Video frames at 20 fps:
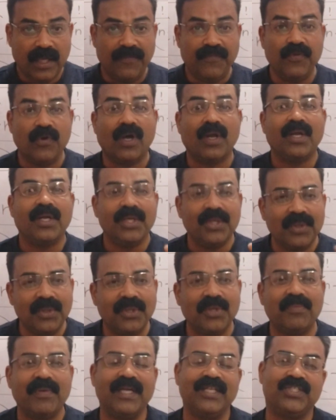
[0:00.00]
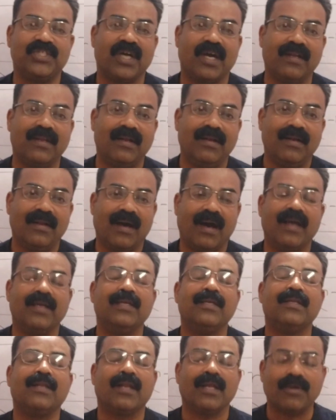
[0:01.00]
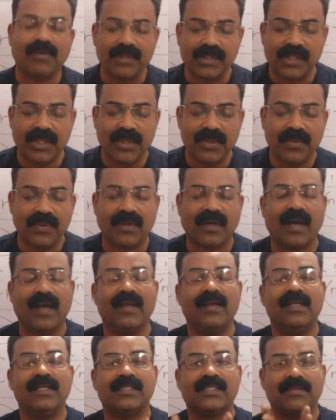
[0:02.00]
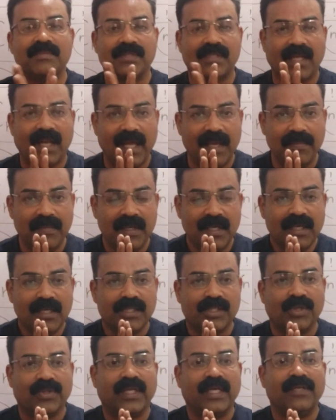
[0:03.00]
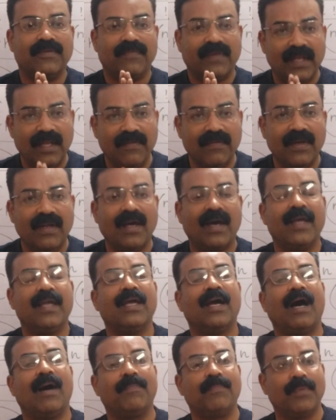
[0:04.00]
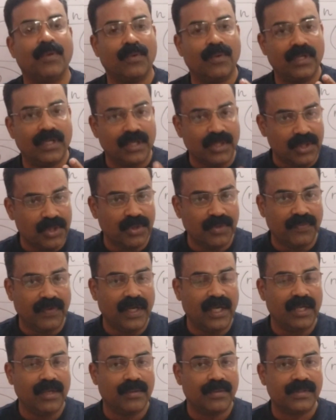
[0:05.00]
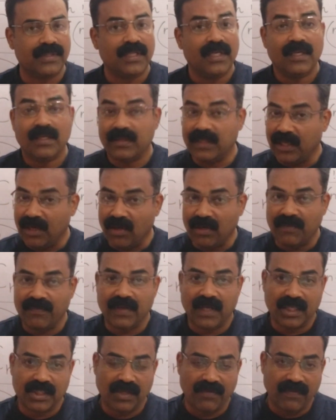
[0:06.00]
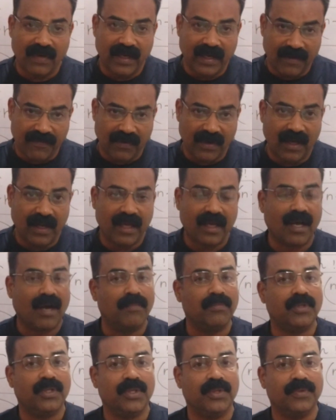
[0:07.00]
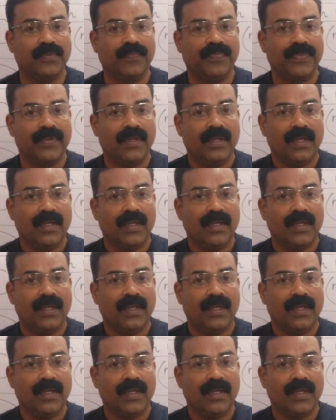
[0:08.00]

if you are new to my channel, I request you kindly subscribe so that whenever I upload new videos, the notification will definitely come to you.